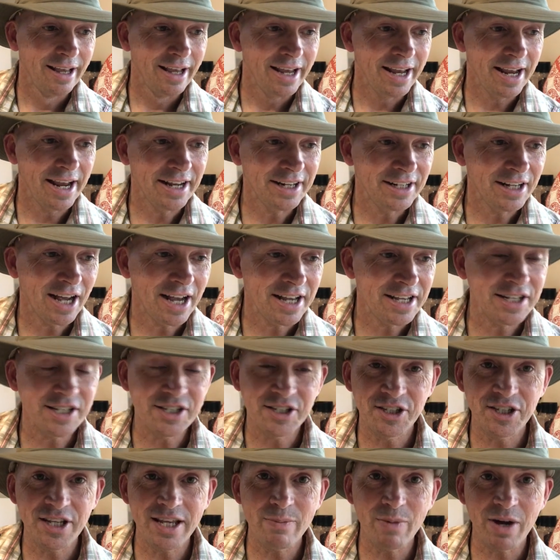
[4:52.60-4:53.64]
And I could
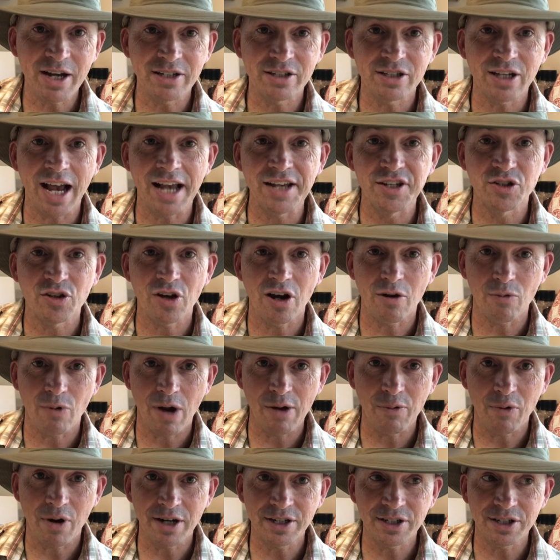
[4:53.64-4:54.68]
see my, I saw,
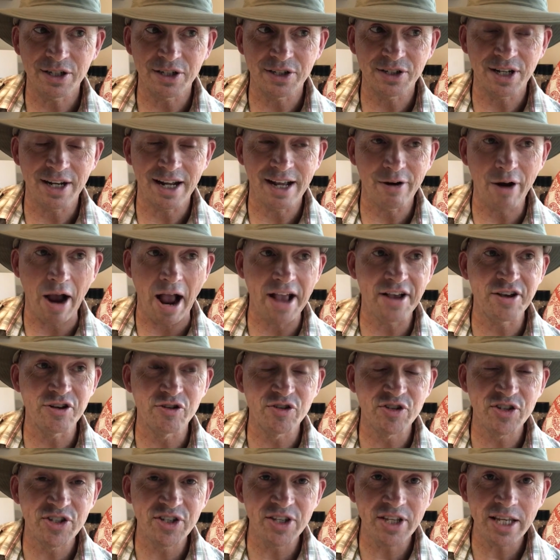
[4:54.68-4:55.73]
I watched this and I, I could
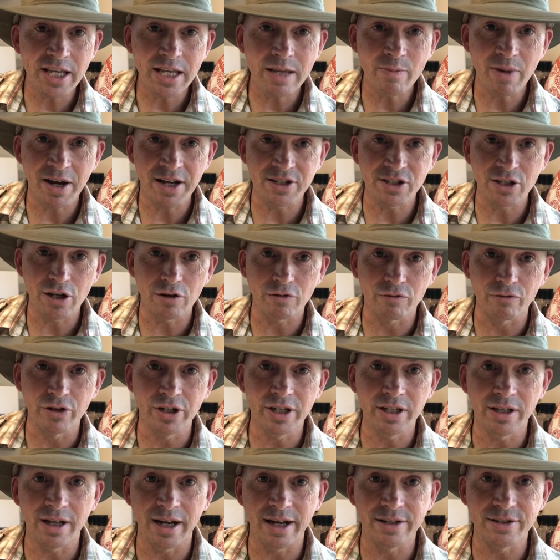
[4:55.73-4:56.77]
see myself
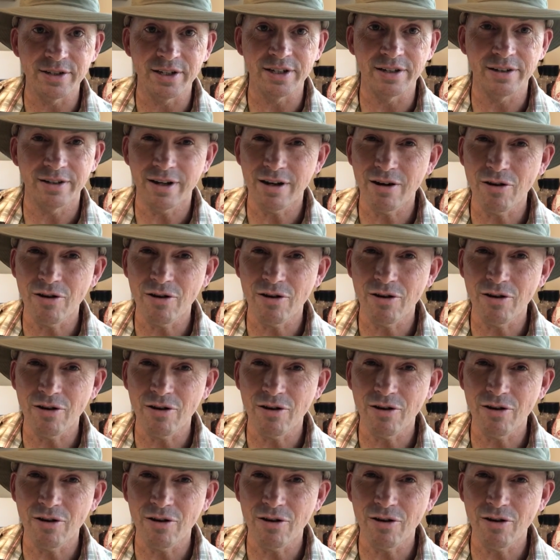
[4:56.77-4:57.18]
realizing,